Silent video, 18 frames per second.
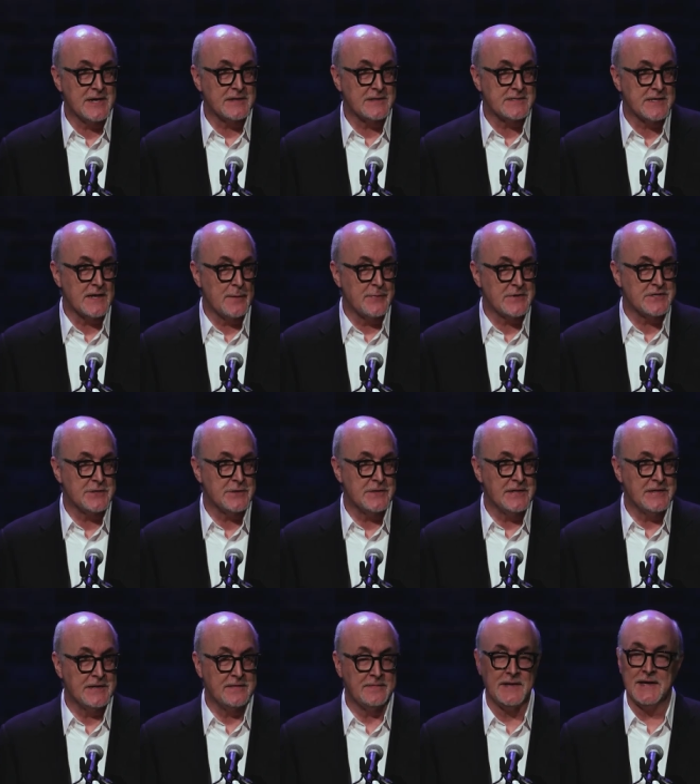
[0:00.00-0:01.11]
to take this
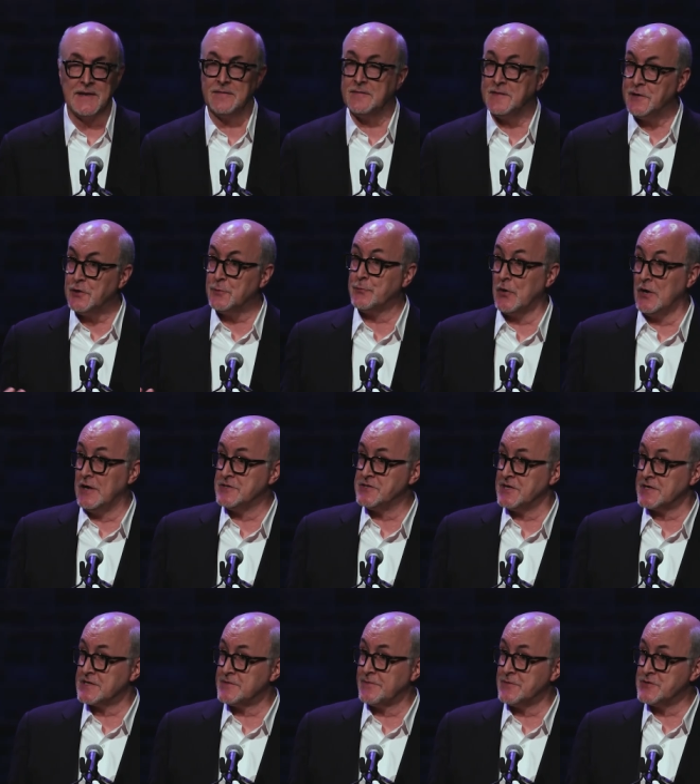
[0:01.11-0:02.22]
opportunity to thank Theater
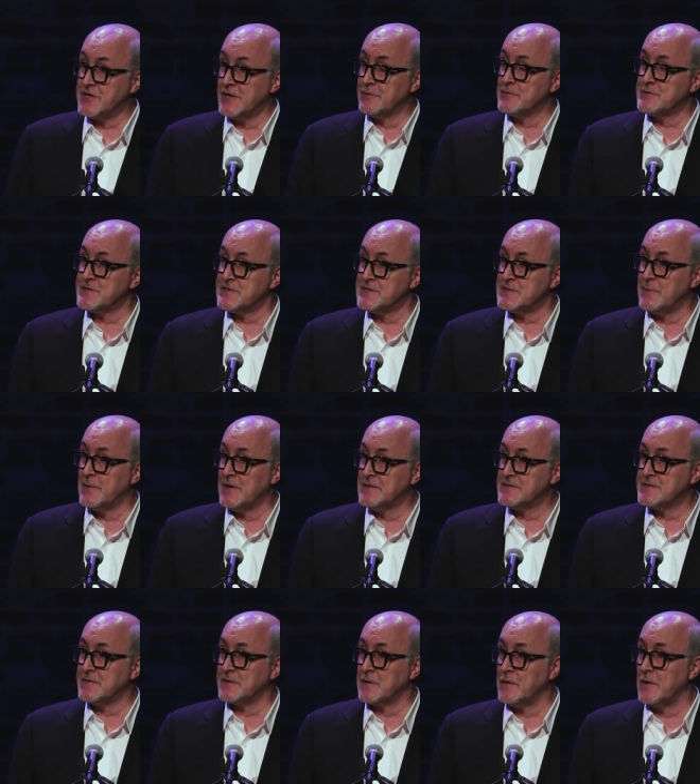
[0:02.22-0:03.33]
Projects for generously
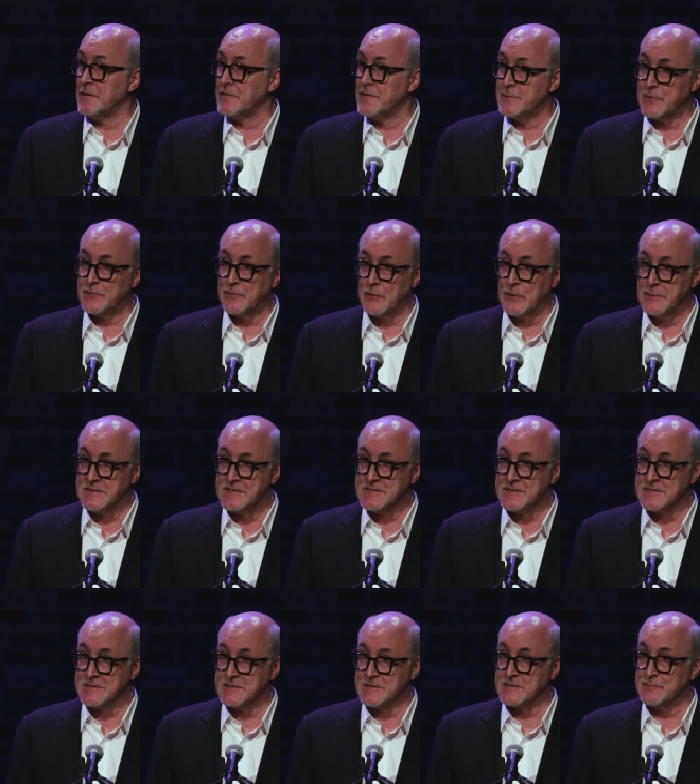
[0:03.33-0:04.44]
sponsoring all the
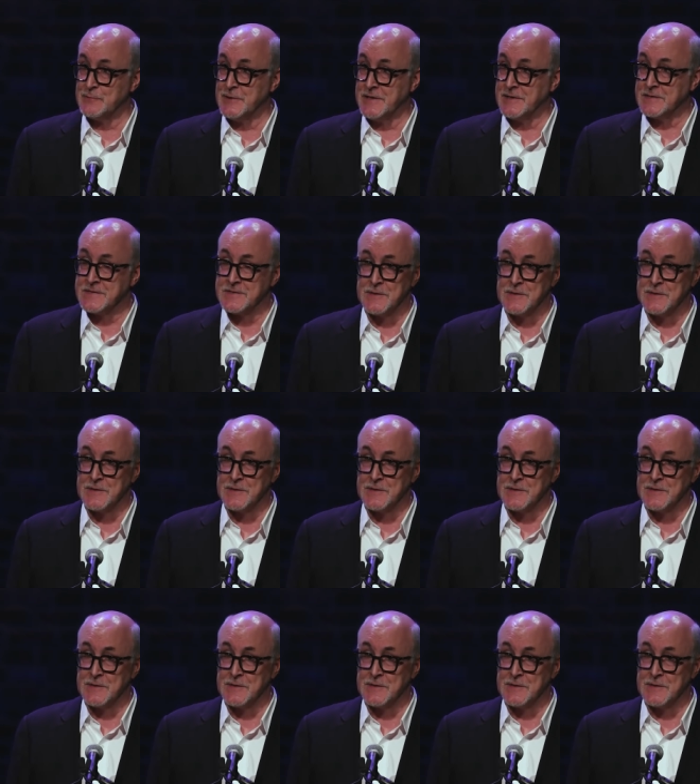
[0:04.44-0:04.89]
performances this week.